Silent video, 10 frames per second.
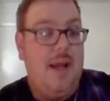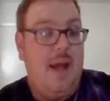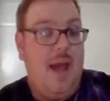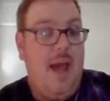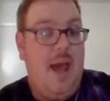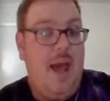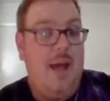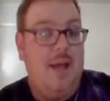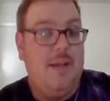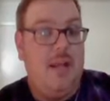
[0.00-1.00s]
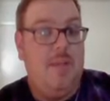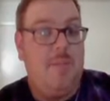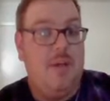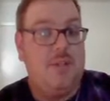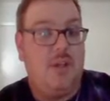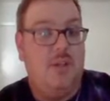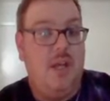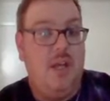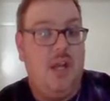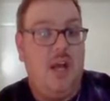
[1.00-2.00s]
And then he basically,
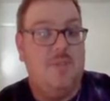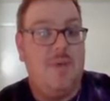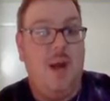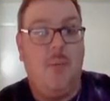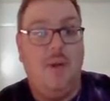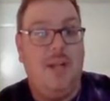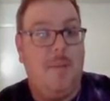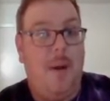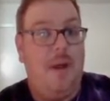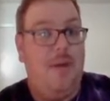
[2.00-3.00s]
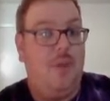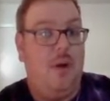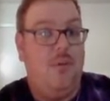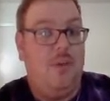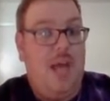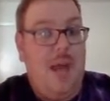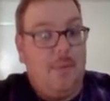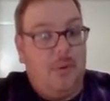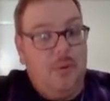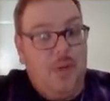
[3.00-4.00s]
and he comes back one day, probably after going to the
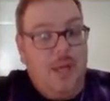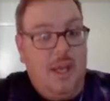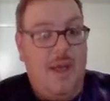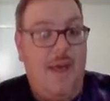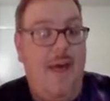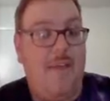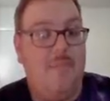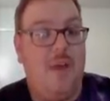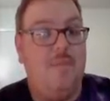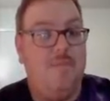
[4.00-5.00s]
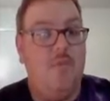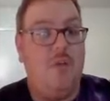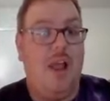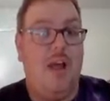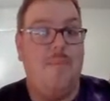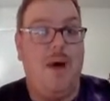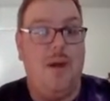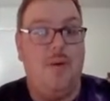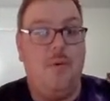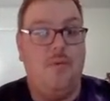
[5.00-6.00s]
capital, after Mia Fula by
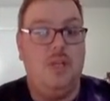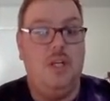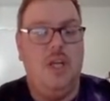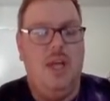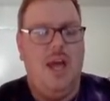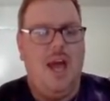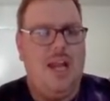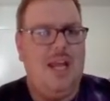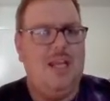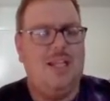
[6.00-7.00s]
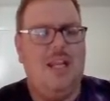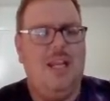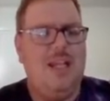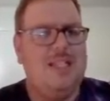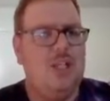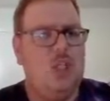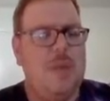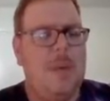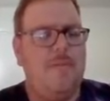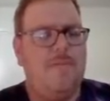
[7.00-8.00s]
Orochi. And then he gets a
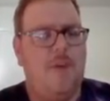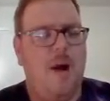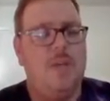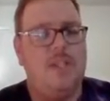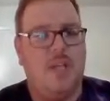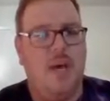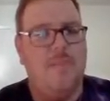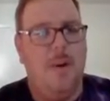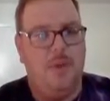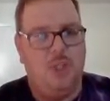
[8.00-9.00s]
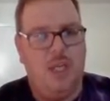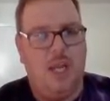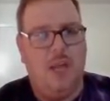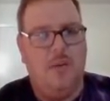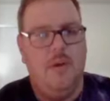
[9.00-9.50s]
newspaper from his son, Momoshiki,